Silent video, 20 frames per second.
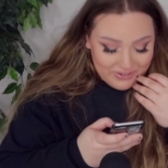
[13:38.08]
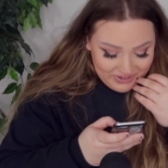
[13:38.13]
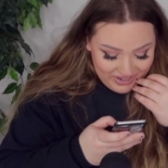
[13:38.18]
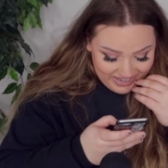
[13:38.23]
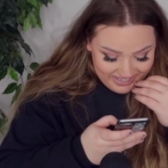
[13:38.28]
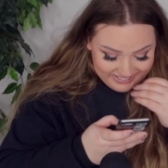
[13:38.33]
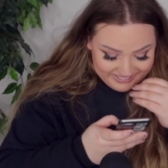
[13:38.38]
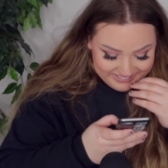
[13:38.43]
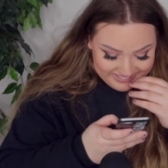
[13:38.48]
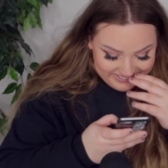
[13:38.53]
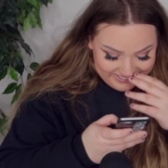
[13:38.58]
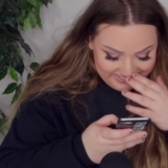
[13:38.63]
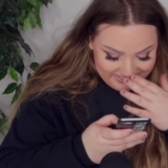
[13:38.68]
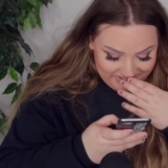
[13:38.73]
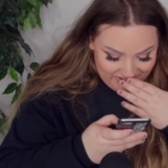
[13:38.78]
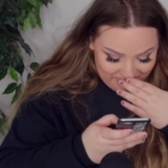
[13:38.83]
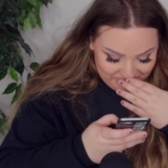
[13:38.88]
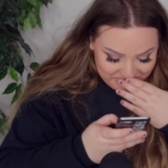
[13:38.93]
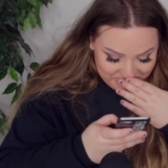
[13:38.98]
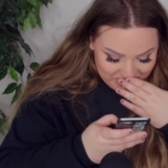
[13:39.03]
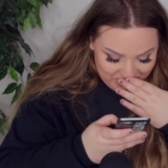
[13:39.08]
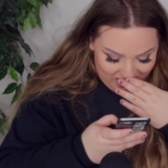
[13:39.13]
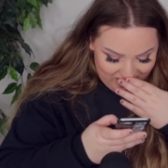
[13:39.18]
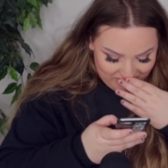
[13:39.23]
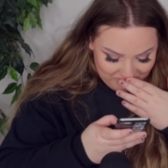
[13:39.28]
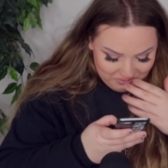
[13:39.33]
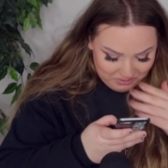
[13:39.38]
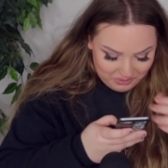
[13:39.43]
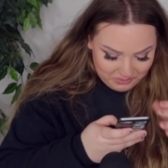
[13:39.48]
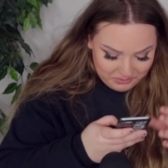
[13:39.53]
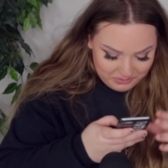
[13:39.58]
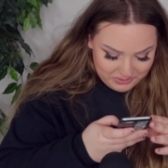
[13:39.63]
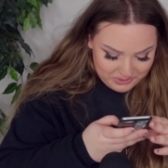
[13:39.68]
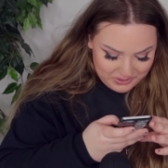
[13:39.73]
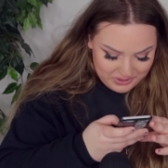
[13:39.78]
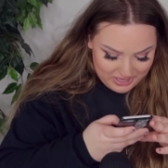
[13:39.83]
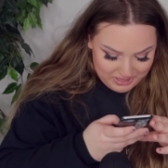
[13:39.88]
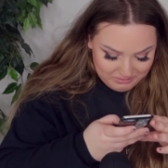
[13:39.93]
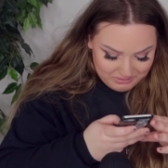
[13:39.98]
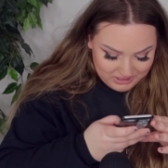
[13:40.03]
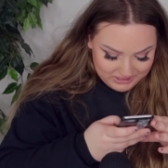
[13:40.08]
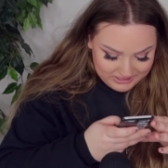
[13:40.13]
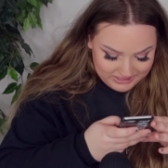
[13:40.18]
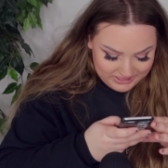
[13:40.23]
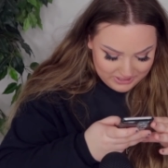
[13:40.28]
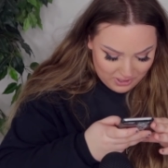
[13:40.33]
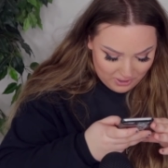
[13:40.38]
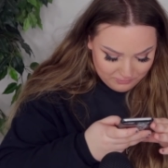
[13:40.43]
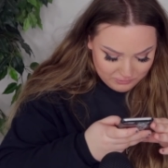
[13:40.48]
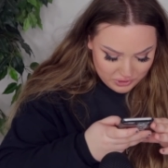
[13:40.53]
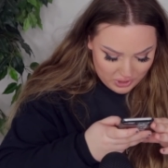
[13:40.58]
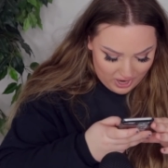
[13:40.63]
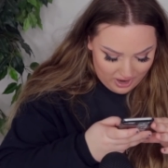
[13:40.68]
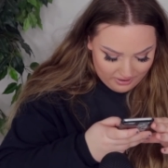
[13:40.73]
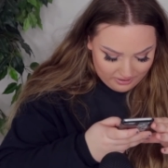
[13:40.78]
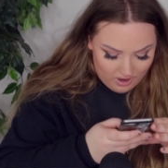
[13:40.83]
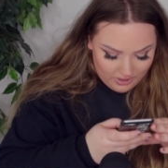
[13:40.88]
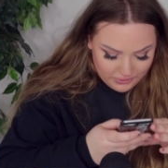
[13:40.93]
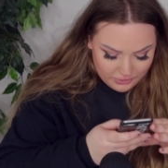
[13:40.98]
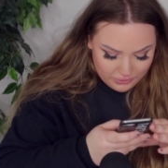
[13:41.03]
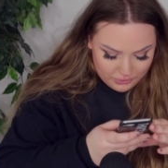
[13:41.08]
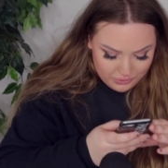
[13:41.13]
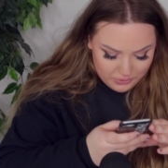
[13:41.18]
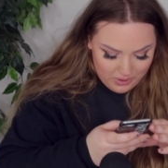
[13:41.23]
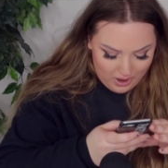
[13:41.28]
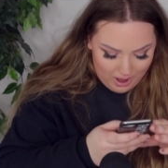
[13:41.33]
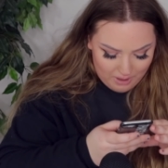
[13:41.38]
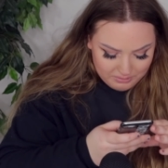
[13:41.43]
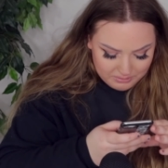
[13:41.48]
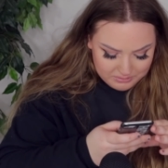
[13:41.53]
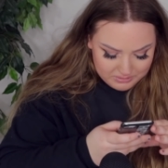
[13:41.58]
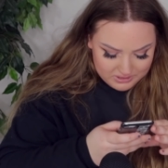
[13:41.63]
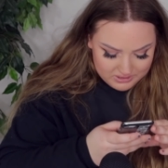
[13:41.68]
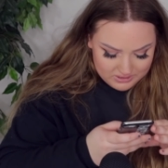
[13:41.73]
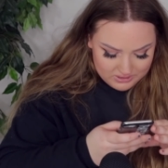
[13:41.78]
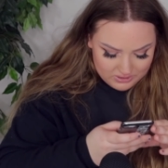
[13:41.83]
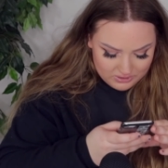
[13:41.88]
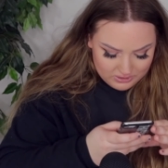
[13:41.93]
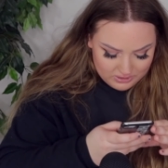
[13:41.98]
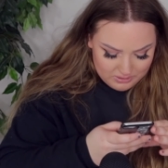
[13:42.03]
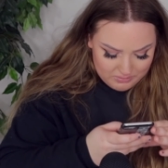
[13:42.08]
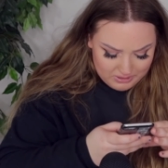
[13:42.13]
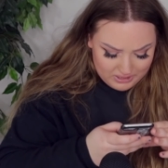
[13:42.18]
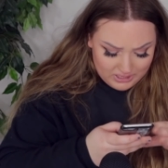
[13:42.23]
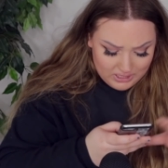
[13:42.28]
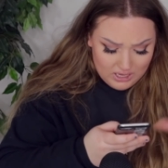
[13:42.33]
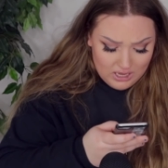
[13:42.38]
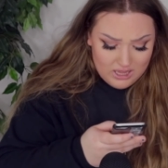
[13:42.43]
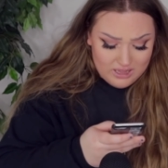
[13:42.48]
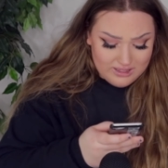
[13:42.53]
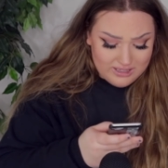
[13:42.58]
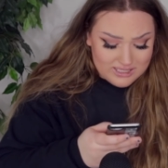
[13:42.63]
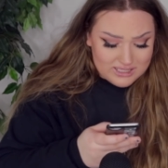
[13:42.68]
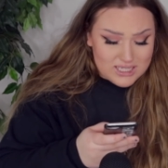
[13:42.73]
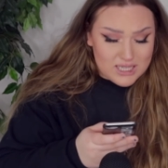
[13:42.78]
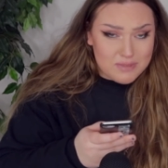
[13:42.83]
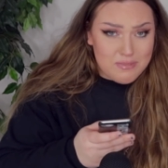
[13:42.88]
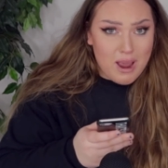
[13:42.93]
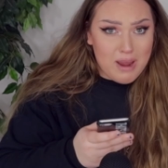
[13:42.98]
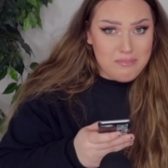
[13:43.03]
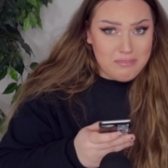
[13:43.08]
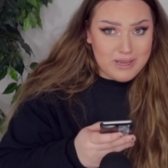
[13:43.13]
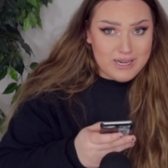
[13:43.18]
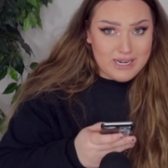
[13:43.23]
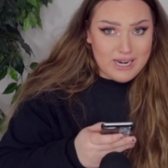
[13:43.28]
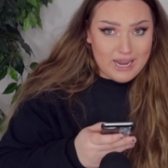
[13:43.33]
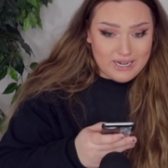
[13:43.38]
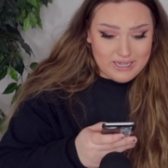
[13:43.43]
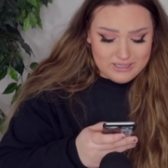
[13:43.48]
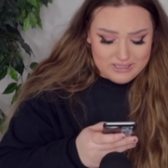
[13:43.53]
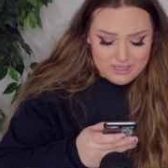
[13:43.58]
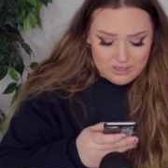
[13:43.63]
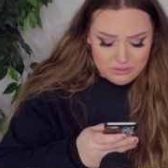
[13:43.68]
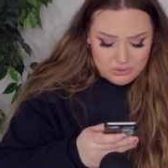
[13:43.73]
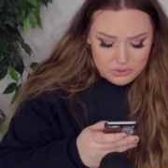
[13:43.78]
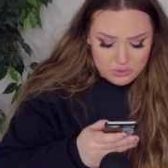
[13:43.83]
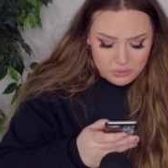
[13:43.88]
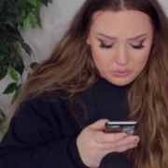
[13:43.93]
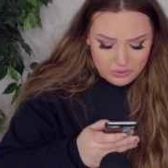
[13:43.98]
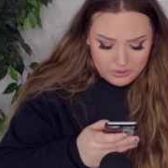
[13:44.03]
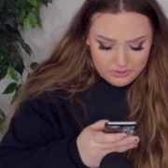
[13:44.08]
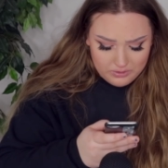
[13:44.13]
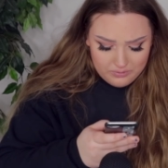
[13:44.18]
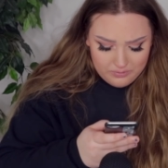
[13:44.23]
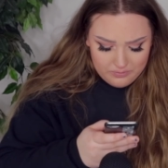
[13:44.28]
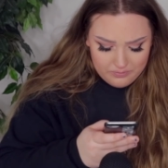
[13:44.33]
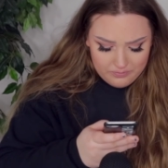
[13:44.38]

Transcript: Okay, lead off track. What will we name the lead off track on your new album, Sincerely Me? This Is My Midnight. Sounds cool.